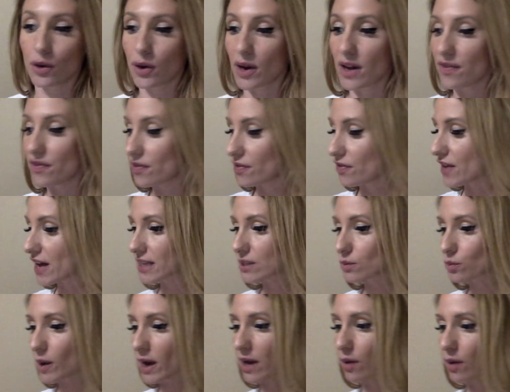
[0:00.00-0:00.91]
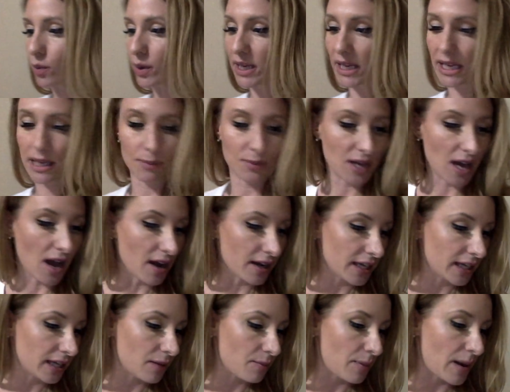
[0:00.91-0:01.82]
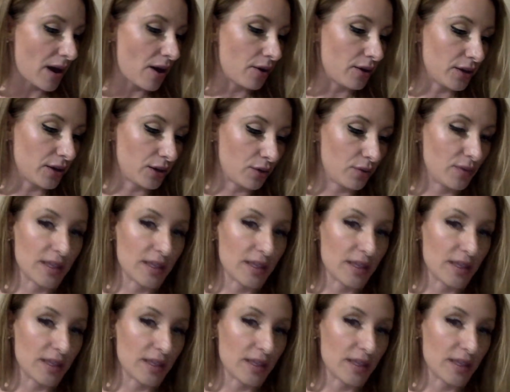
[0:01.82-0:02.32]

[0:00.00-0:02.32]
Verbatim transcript: And that's why we keep talking about, you know,